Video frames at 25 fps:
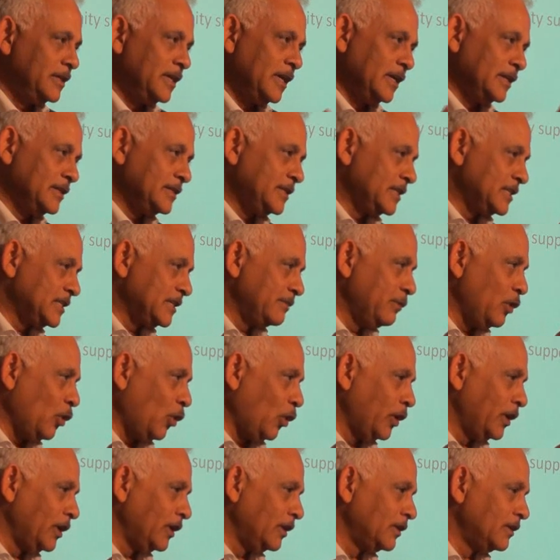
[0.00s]
Yeah, sesame
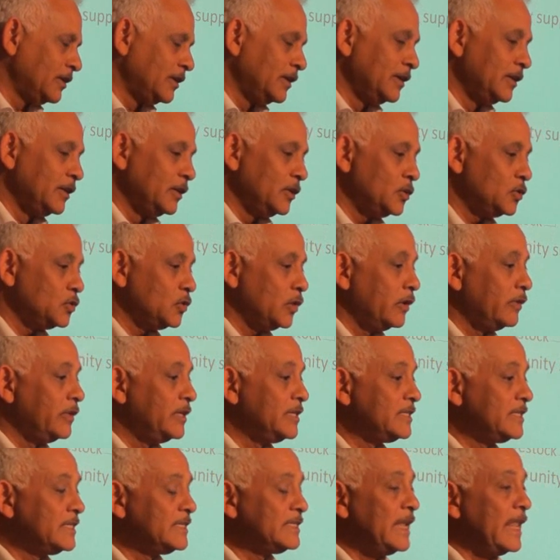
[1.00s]
oil. So
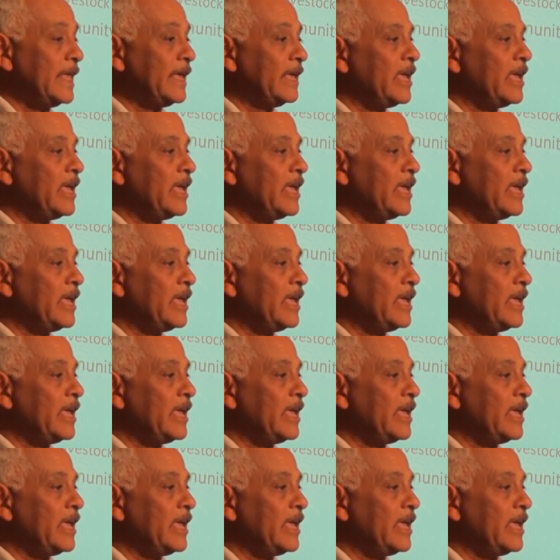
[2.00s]
this is